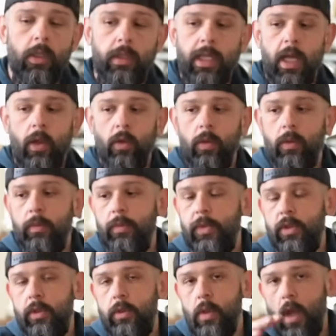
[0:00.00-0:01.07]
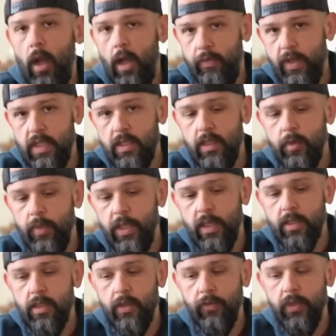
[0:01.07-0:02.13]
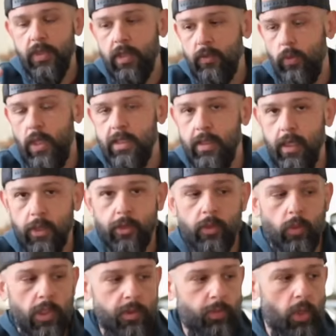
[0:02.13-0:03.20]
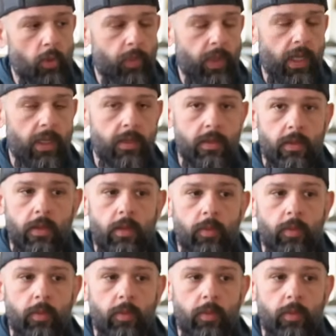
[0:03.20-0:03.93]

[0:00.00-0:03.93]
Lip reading: Now, obviously the biggest difference is one's electric, one's propane,